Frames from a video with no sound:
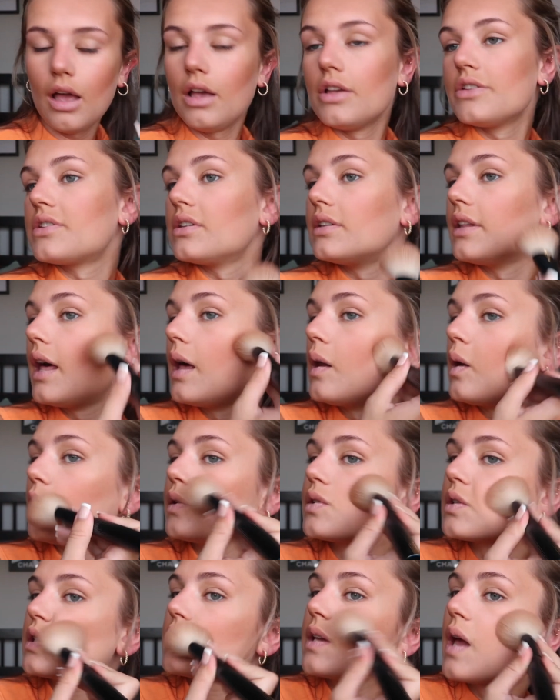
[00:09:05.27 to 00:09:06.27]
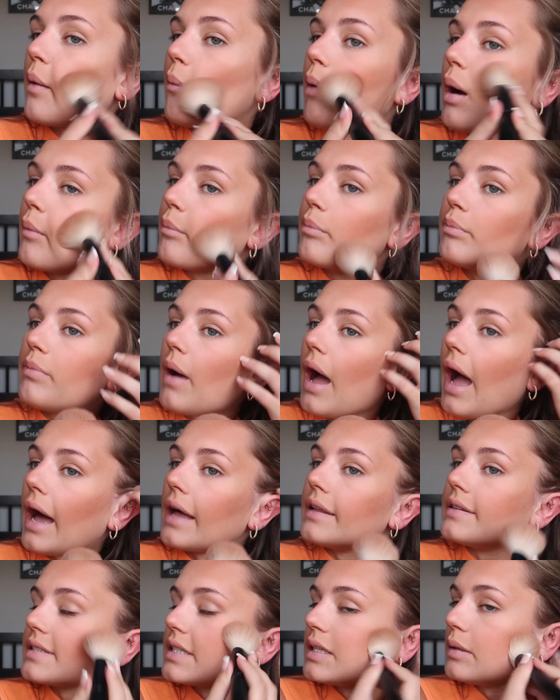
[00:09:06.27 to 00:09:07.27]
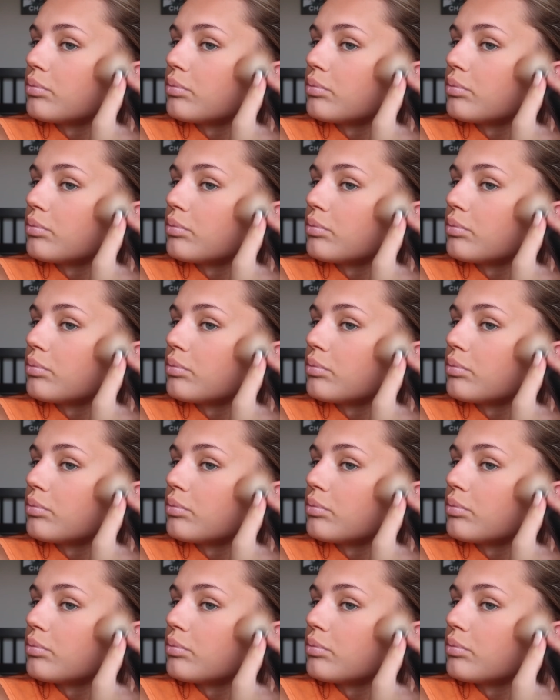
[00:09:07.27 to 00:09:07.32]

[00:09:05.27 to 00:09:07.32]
So then I just get my handy